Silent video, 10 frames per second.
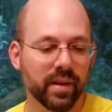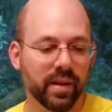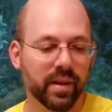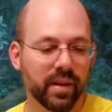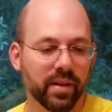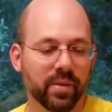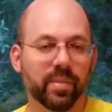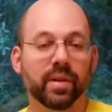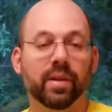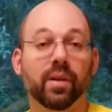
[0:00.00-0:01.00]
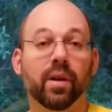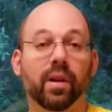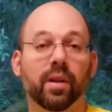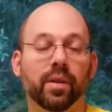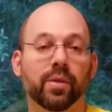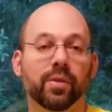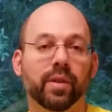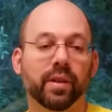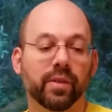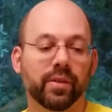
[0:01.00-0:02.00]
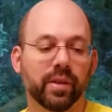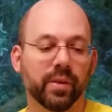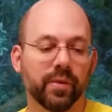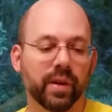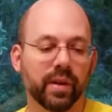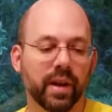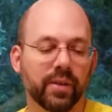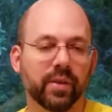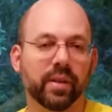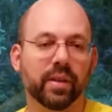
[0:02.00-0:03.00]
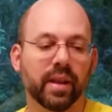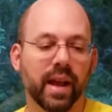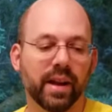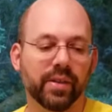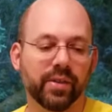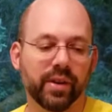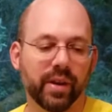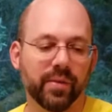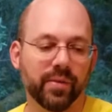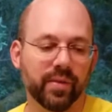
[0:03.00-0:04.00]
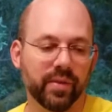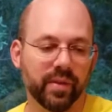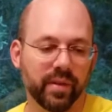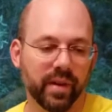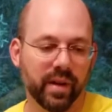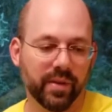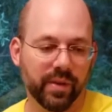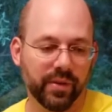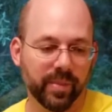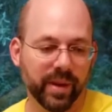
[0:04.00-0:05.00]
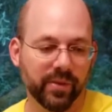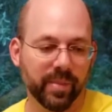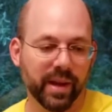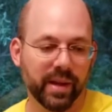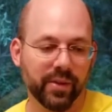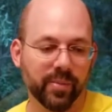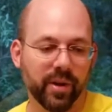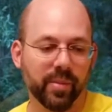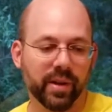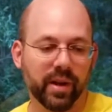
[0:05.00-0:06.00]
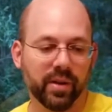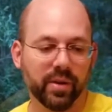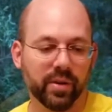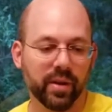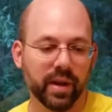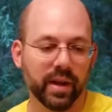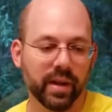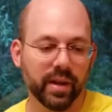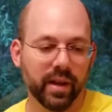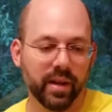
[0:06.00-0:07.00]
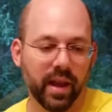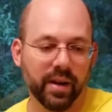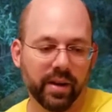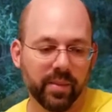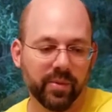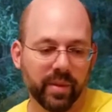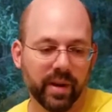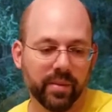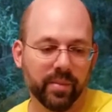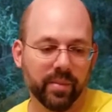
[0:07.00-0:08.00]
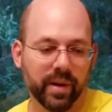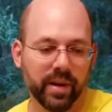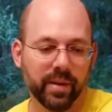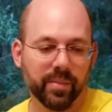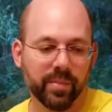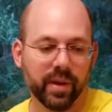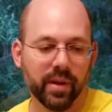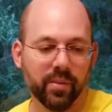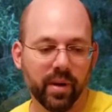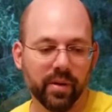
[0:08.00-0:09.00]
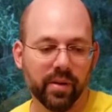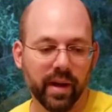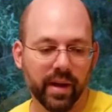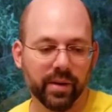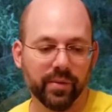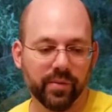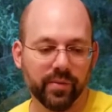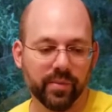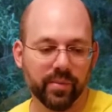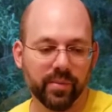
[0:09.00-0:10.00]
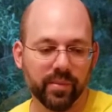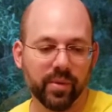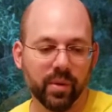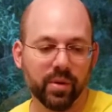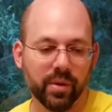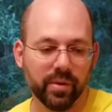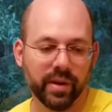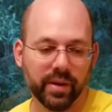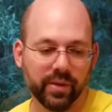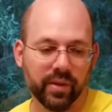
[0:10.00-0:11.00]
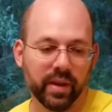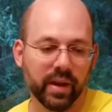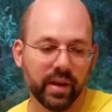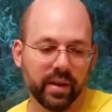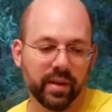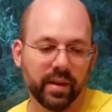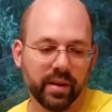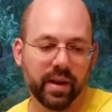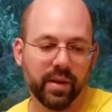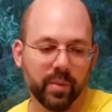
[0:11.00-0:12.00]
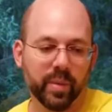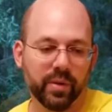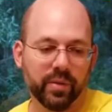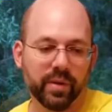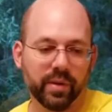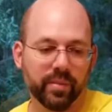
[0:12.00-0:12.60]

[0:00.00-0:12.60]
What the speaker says: It can be all of those things. If it has a lot of stuff, if it smells bad, it's probably not good. A lot of times when I get water out of whole coconuts, it can have a bit of a